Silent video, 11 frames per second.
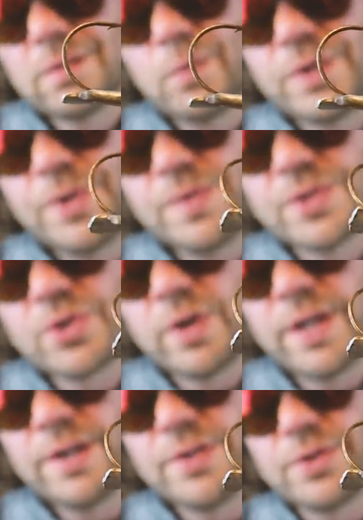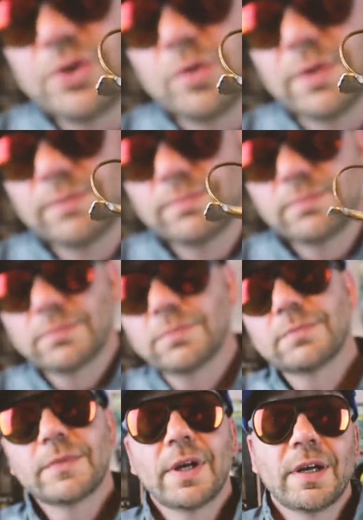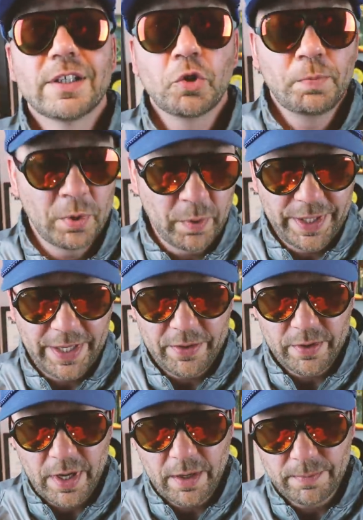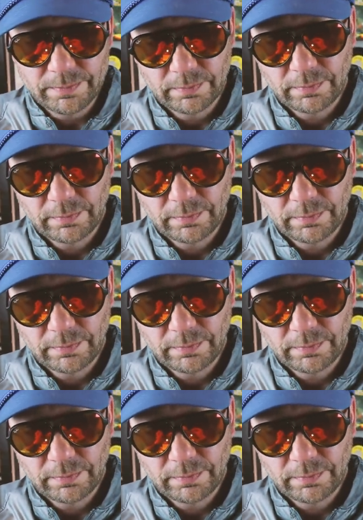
which you insert into the tube. So we'll put one together now.